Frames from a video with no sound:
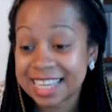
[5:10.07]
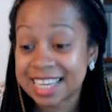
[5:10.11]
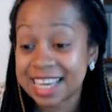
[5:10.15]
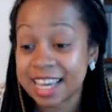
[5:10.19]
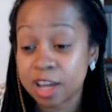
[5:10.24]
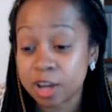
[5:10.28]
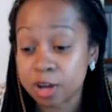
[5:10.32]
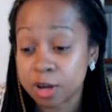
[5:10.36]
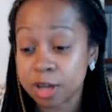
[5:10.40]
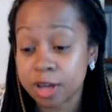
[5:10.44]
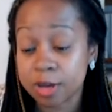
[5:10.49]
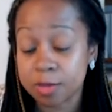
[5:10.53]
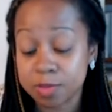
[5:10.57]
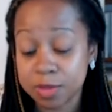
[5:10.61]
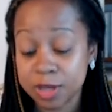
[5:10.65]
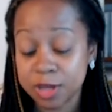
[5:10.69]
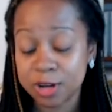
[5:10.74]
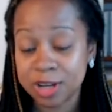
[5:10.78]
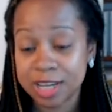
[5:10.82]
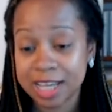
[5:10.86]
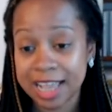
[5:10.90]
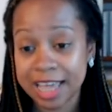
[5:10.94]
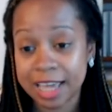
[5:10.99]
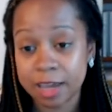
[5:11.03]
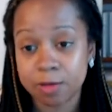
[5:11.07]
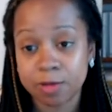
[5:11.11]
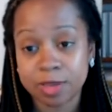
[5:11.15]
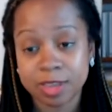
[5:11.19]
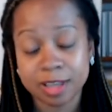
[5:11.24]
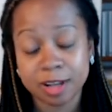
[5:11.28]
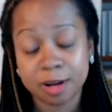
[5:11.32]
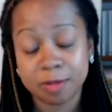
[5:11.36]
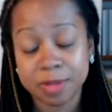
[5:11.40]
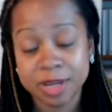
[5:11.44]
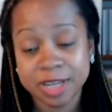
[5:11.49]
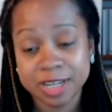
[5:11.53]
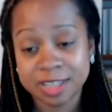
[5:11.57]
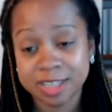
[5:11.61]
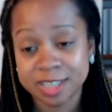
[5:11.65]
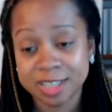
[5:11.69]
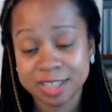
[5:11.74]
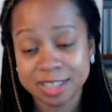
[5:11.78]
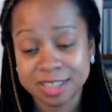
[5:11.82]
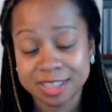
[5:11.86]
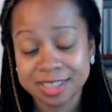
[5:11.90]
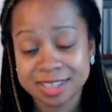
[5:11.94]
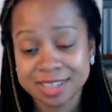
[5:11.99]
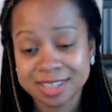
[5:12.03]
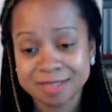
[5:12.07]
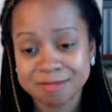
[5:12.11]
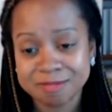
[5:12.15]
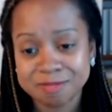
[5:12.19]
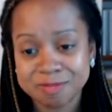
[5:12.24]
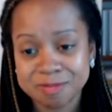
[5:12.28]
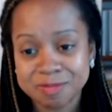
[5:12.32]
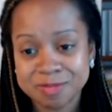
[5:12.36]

can communicate with commissions.